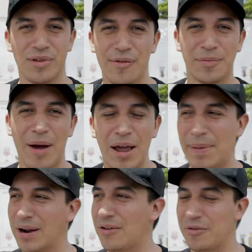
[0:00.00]
of your
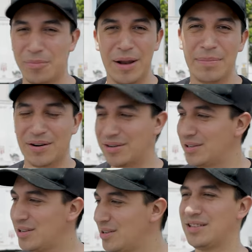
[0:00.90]
mind power, of your brain power.
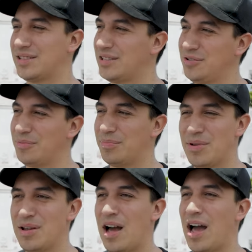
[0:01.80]
I was like, dude,
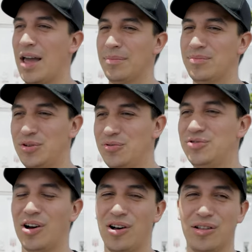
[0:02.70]
I'm
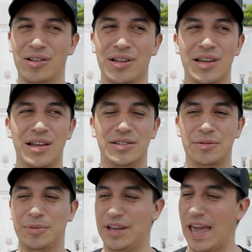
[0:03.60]
too tall
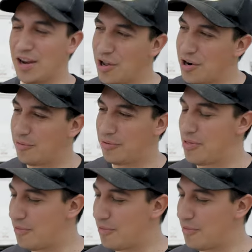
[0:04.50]
to be getting under